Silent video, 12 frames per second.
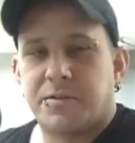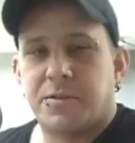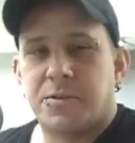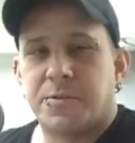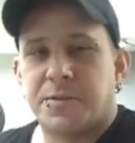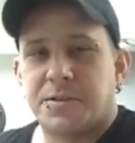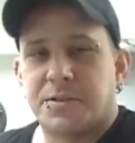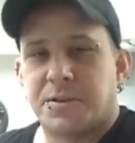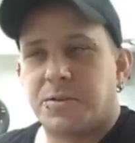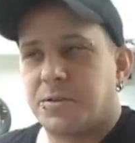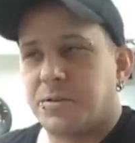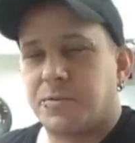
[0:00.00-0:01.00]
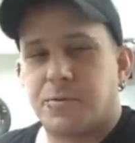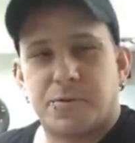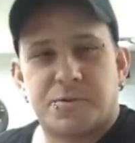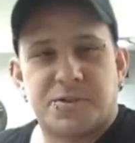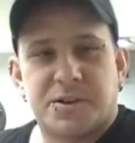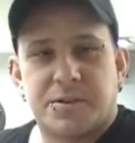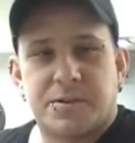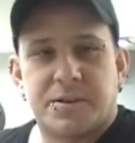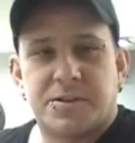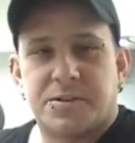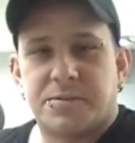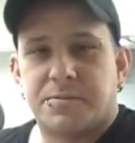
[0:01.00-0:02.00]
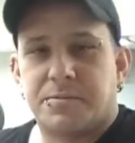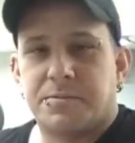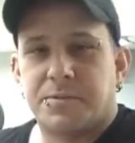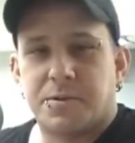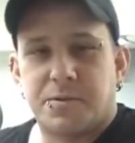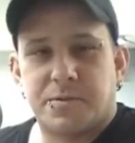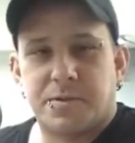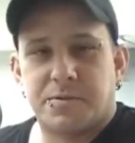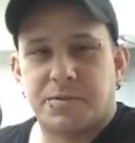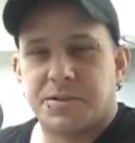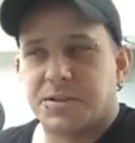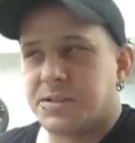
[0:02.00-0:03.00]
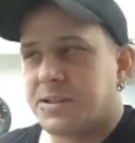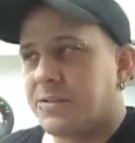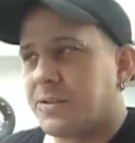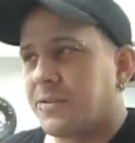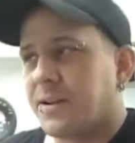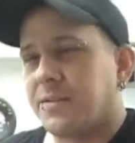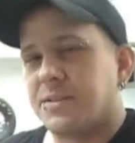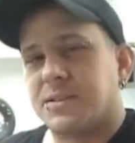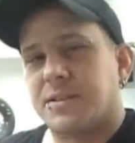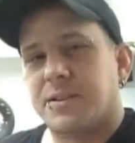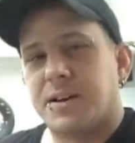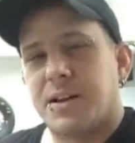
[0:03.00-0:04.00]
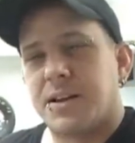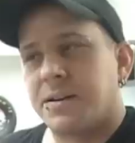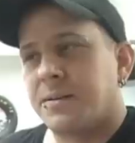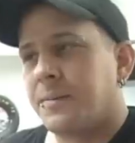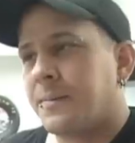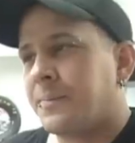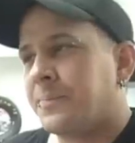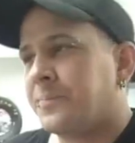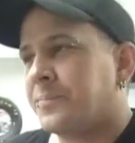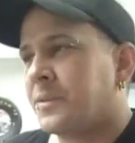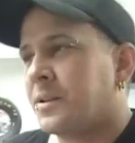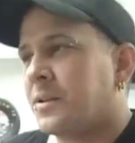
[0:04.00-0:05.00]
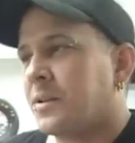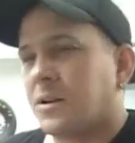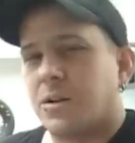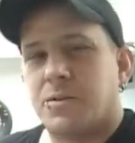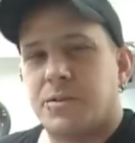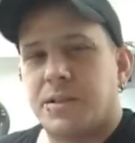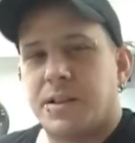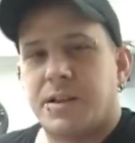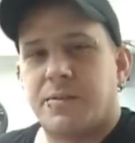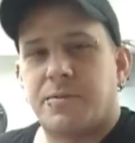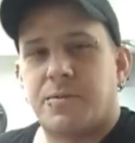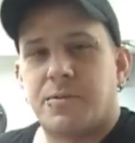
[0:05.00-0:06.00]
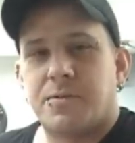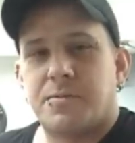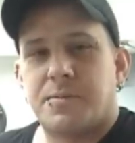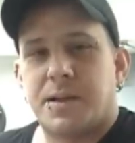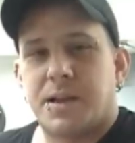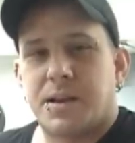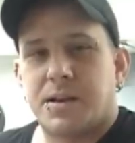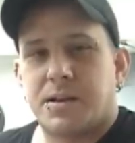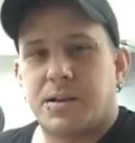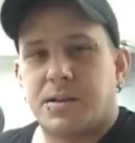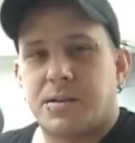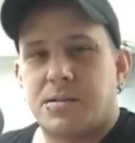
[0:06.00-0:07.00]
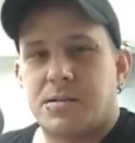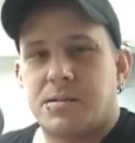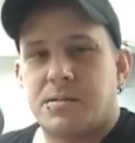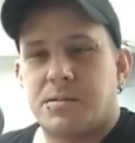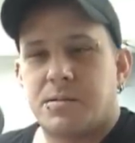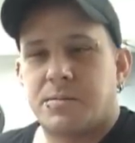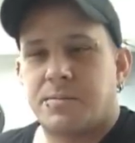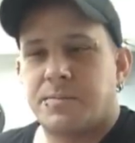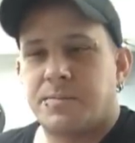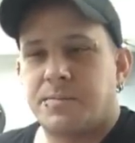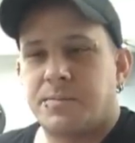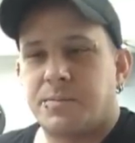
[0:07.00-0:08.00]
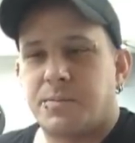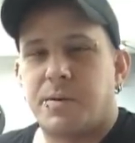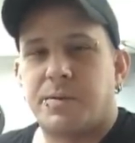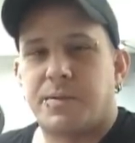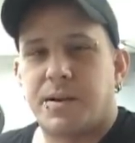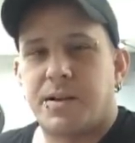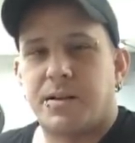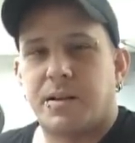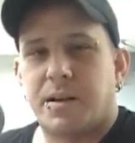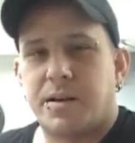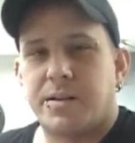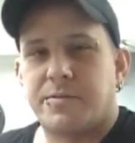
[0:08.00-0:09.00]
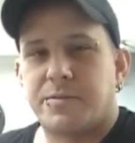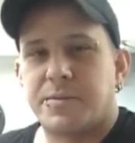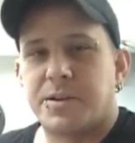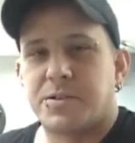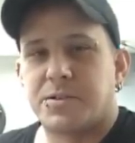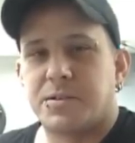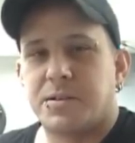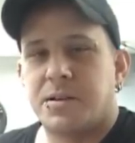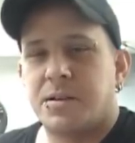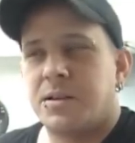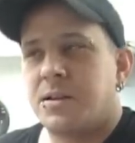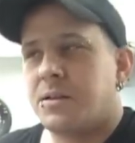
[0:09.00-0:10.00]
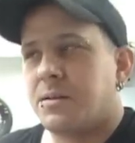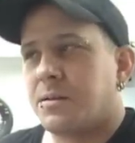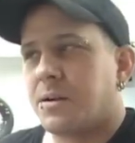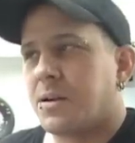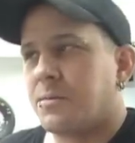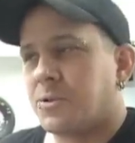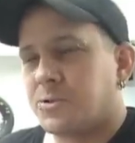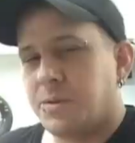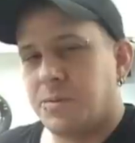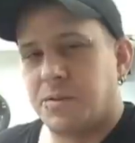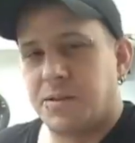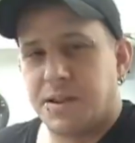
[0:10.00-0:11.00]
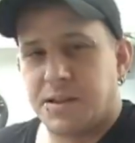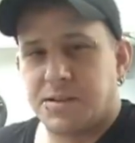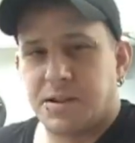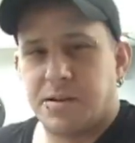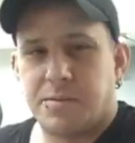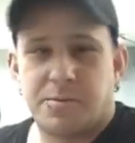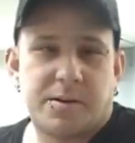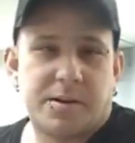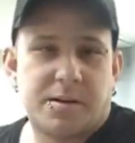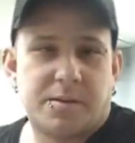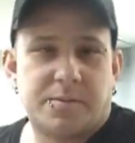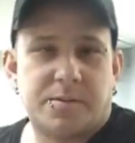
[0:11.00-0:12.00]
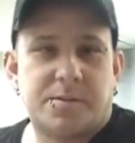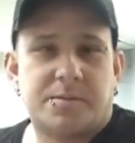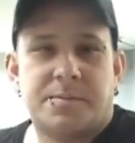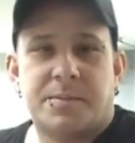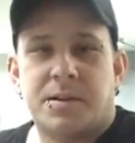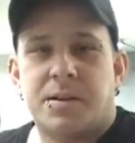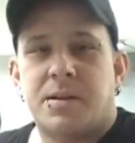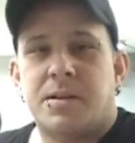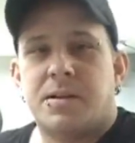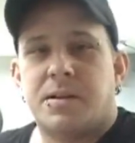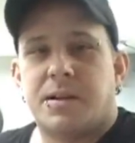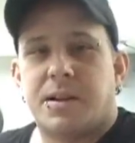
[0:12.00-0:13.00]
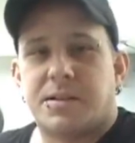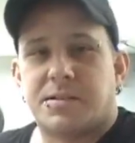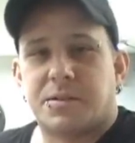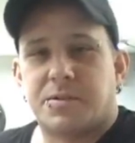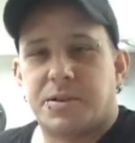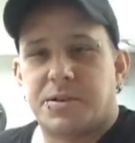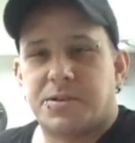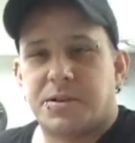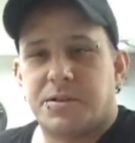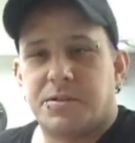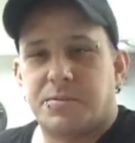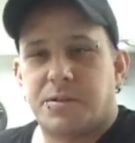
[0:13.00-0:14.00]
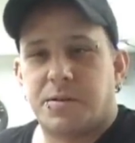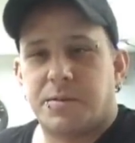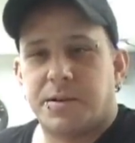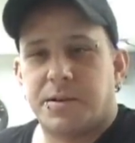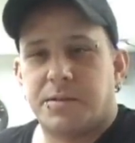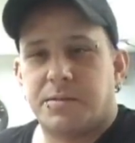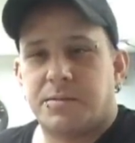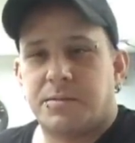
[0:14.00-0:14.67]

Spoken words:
of Novas, and go to the 4th generation Nova, which is 75 to 79. Go in that forum and probably find a lot of information. Most people on that site are pretty helpful. You ask a question, you'll probably get